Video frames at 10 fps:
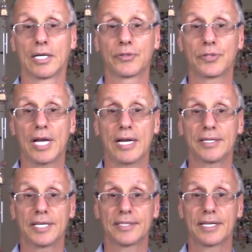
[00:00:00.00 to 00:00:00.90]
today
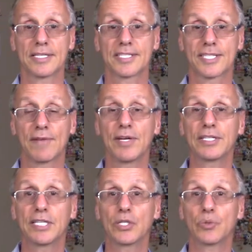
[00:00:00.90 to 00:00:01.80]
that
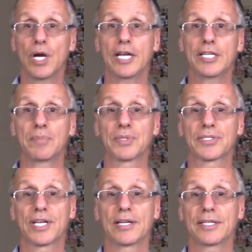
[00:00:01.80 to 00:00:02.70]
70 to
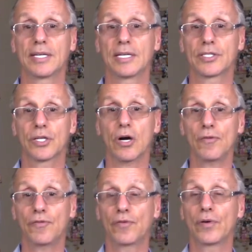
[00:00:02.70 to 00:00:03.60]
80%
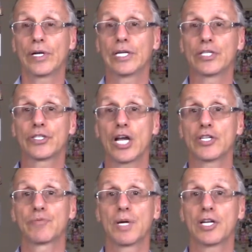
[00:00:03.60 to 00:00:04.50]
of
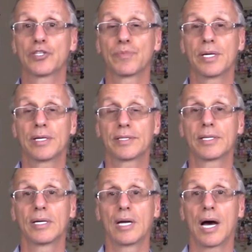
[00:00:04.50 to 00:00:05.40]
change management
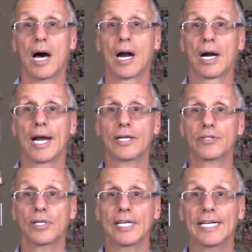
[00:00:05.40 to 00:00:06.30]
are
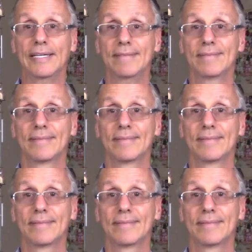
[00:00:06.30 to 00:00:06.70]
actually